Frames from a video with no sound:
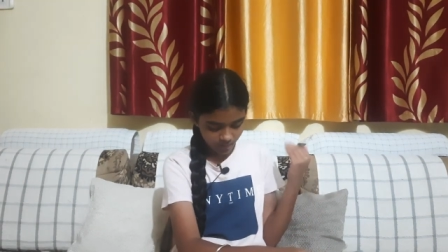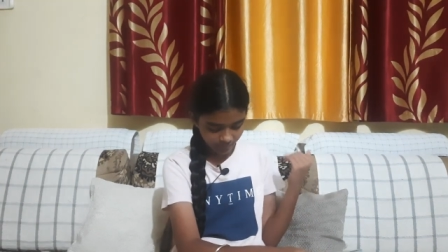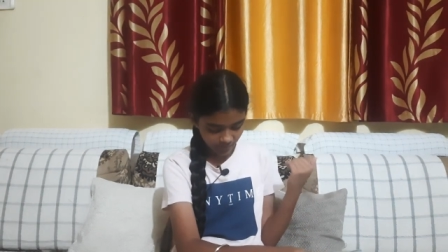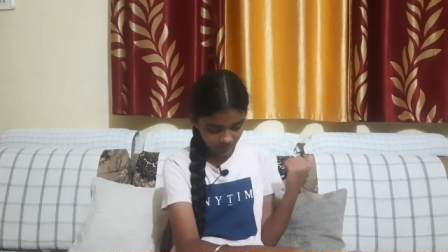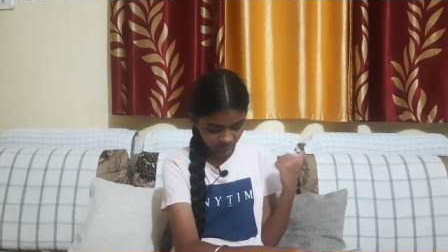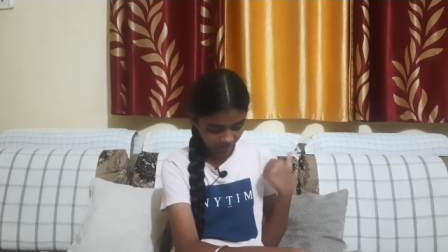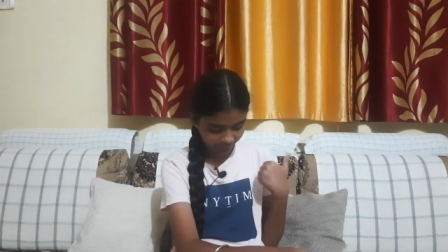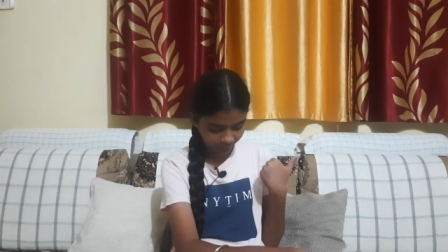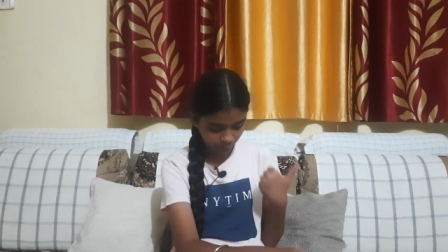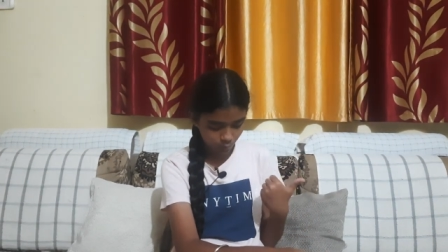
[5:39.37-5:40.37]
Well,
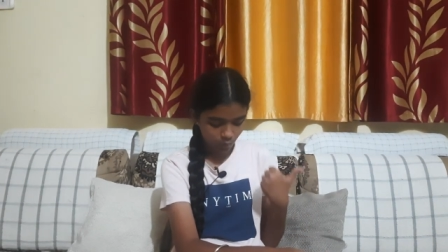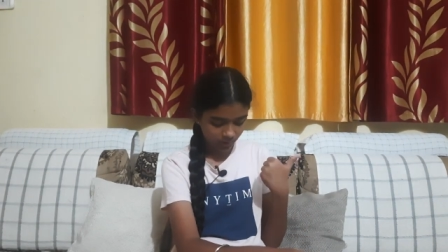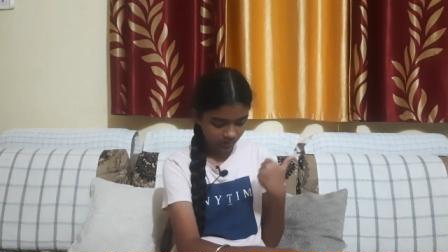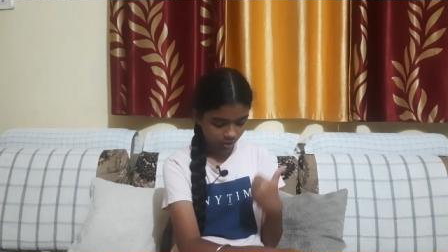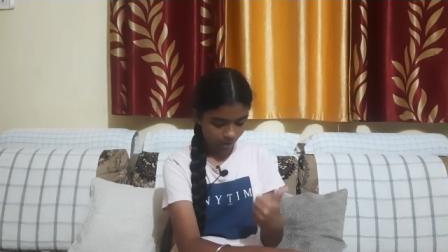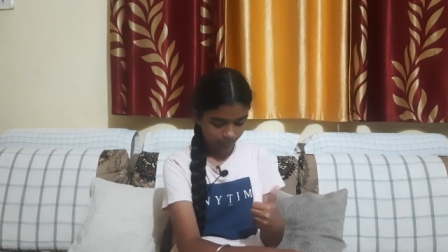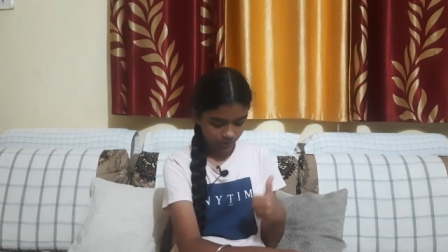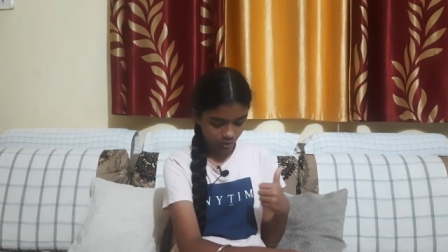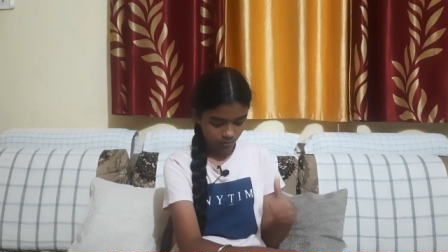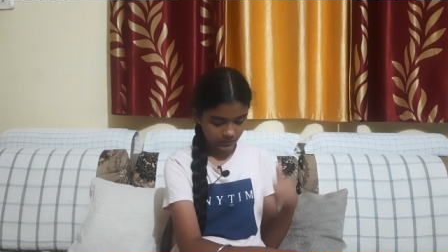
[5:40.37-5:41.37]
like flu or the
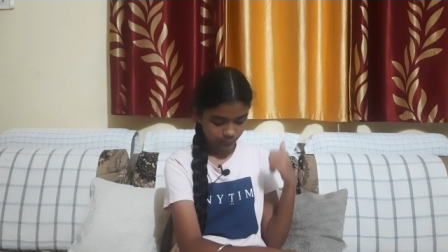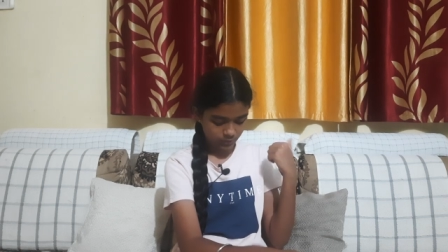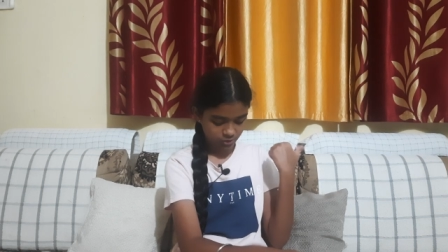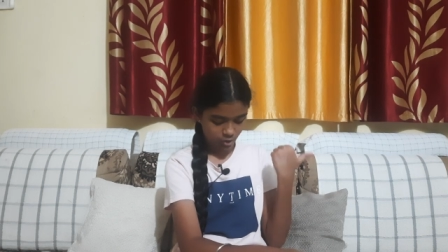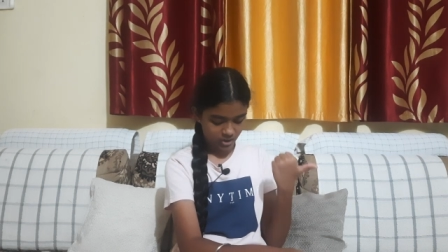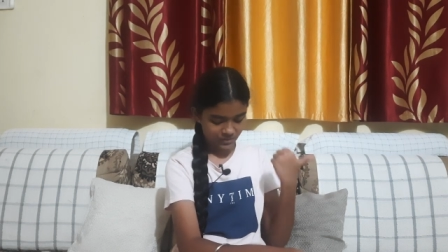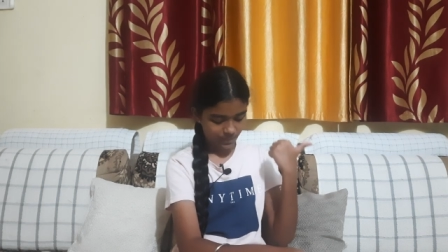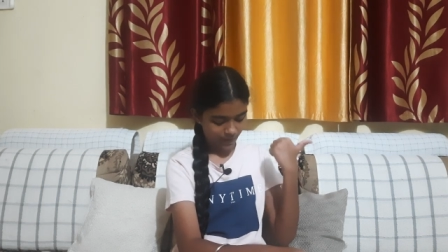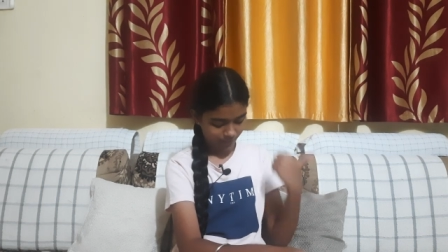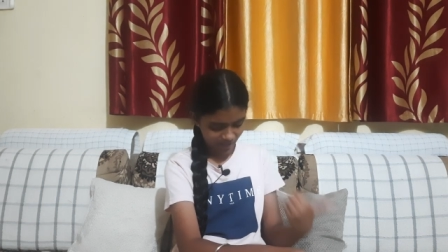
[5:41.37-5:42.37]
common cold, it was caused
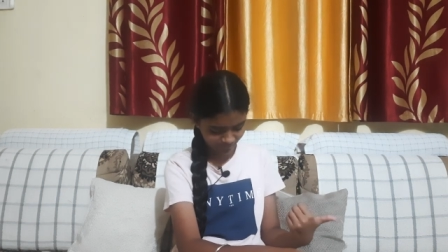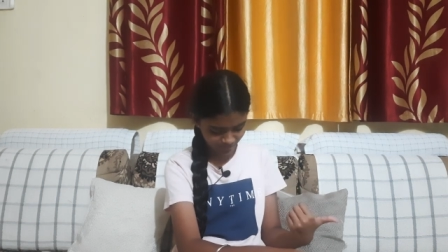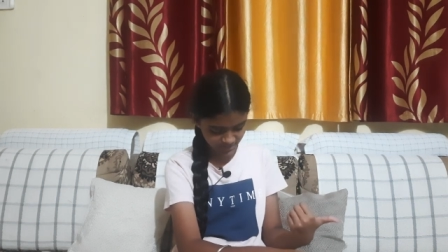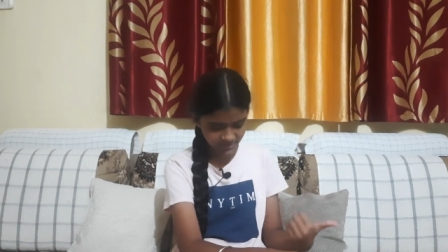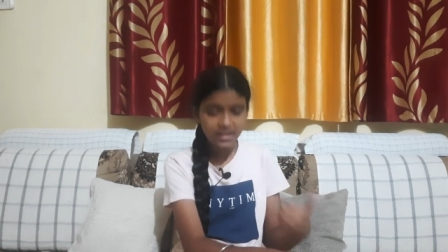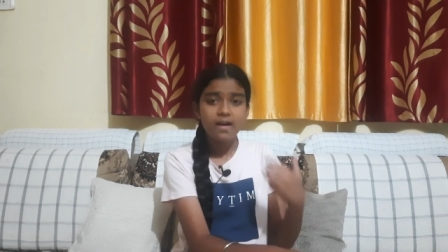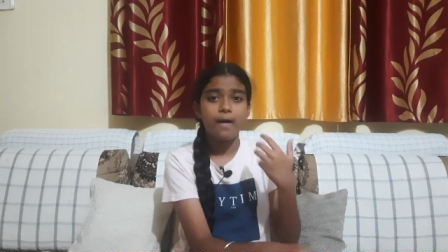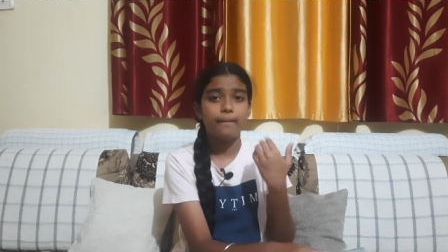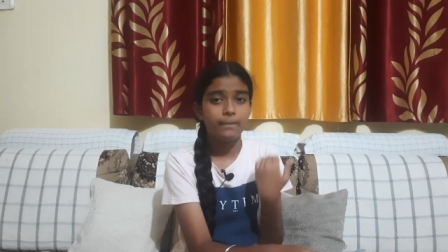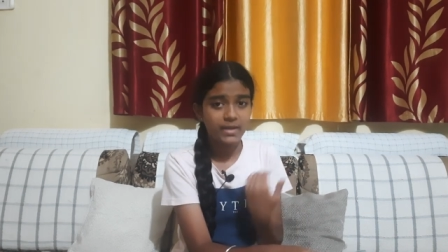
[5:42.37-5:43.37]
by a virus,
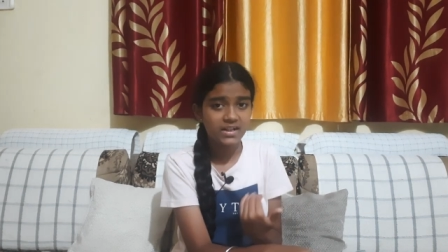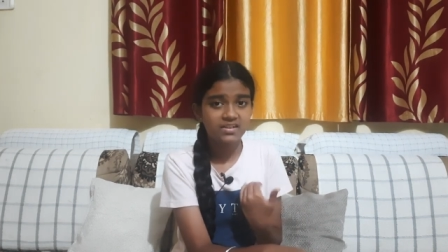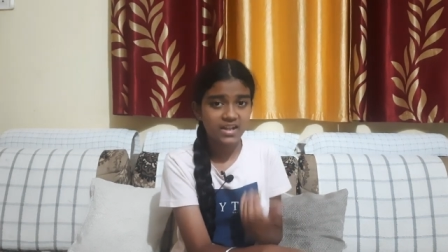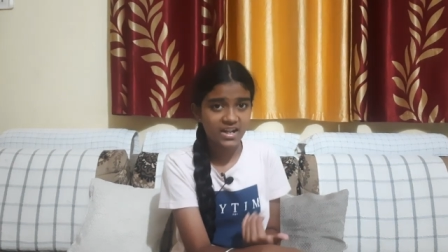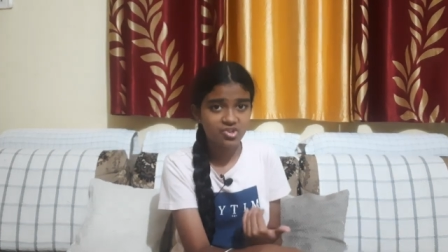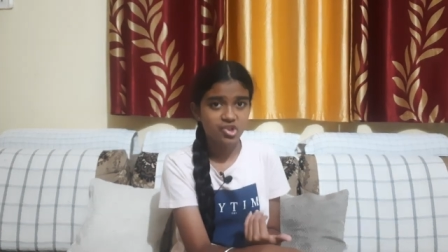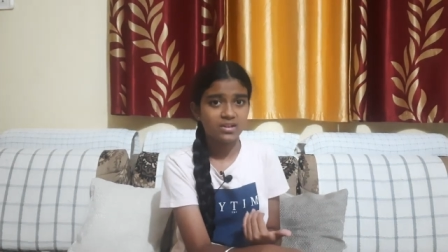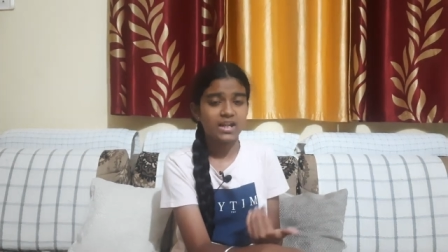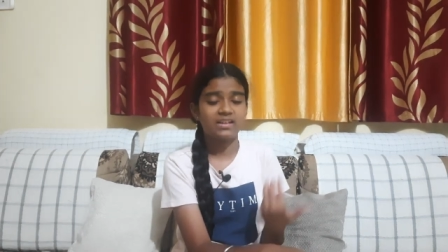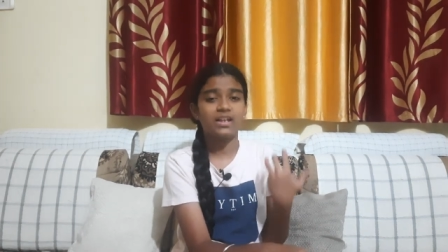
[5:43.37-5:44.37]
a minute
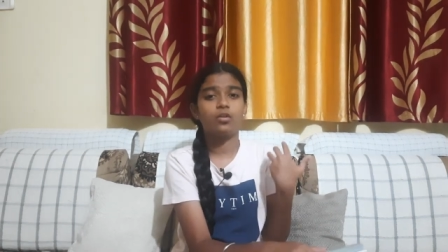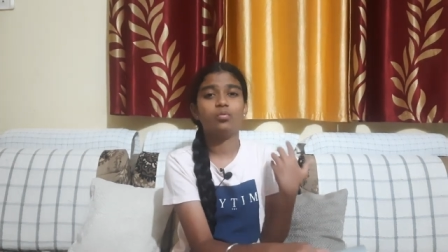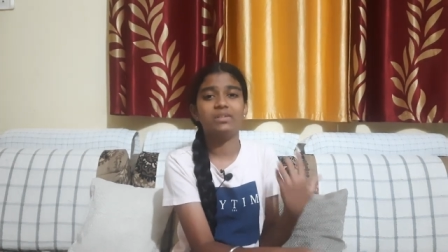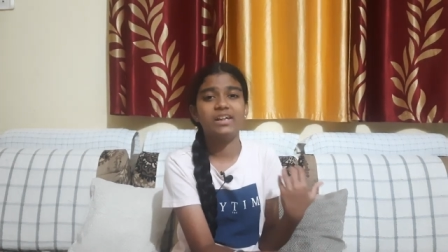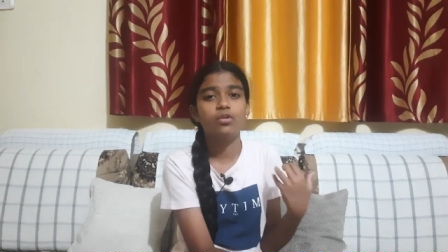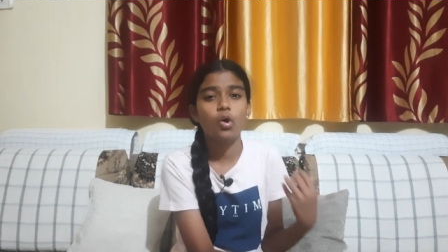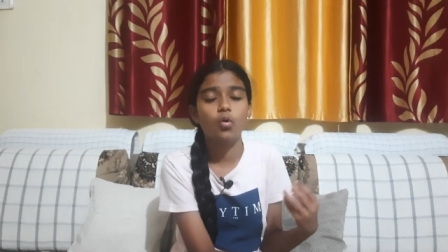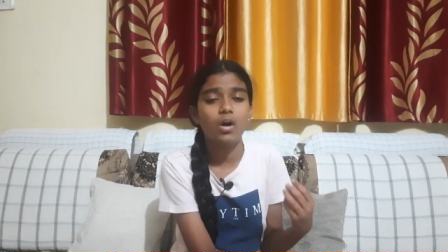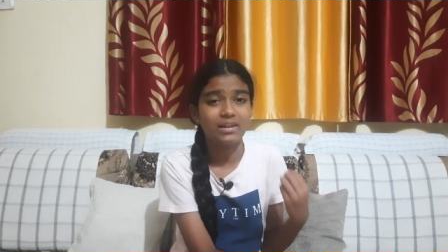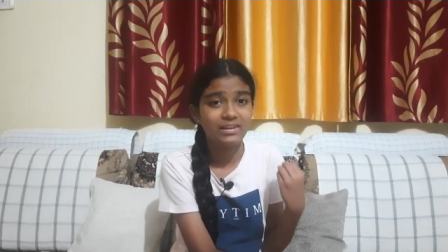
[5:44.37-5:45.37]
agent that can only grow
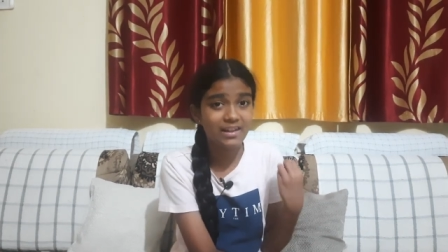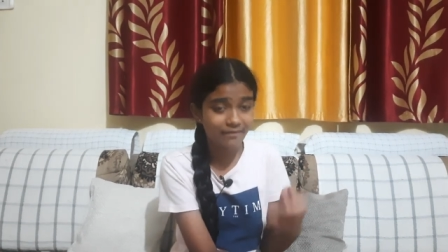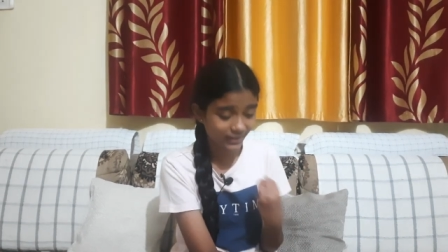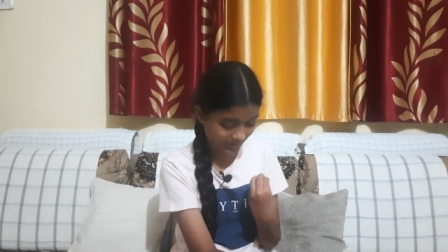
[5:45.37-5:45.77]
on living